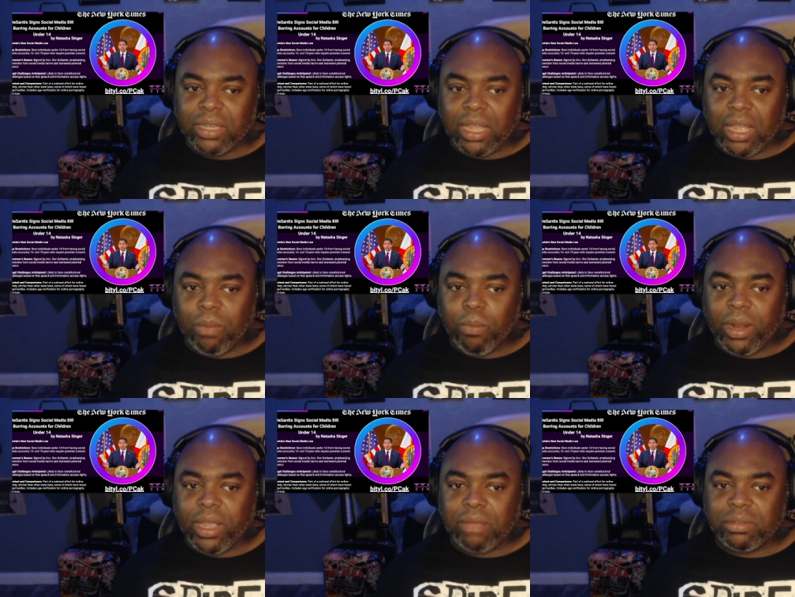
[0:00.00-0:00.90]
Um, when
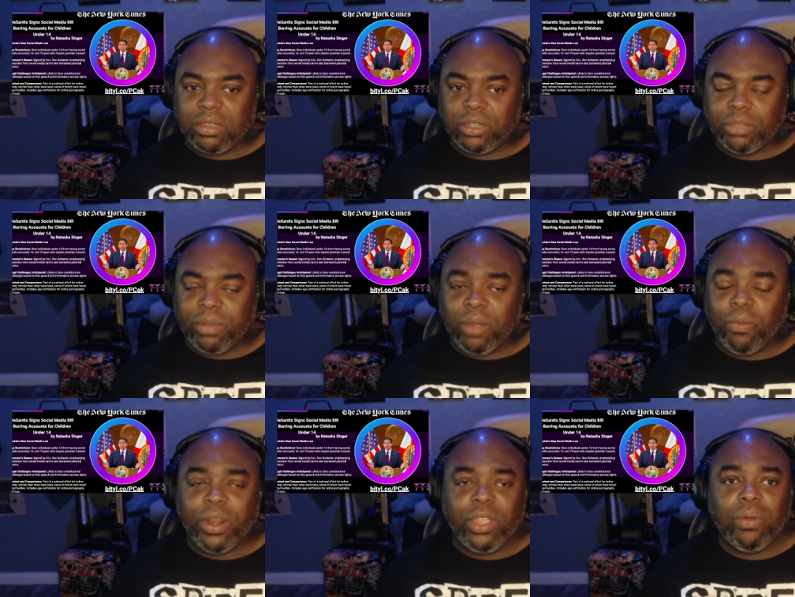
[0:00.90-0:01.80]
it comes to social media,
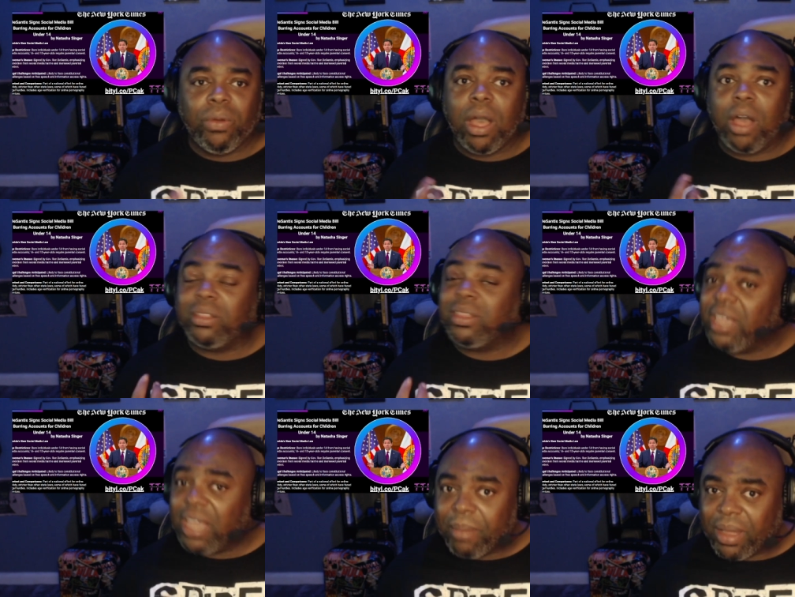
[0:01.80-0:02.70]
what do you all
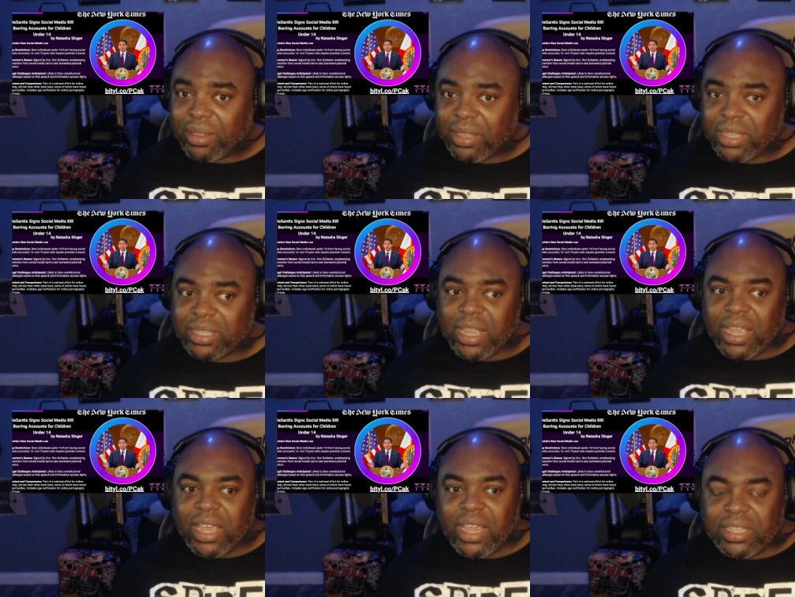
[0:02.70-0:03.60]
think about this?
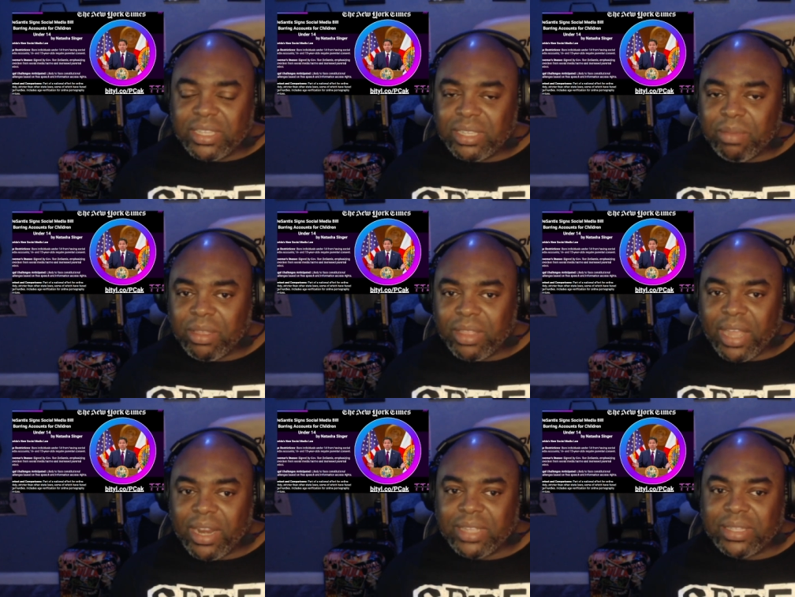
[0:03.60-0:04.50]
Is this something that
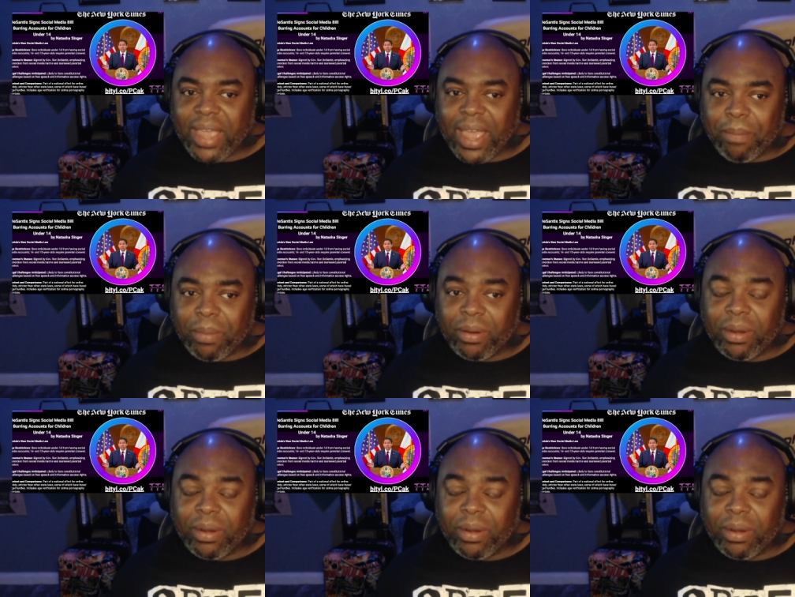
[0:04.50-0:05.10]
needs to happen?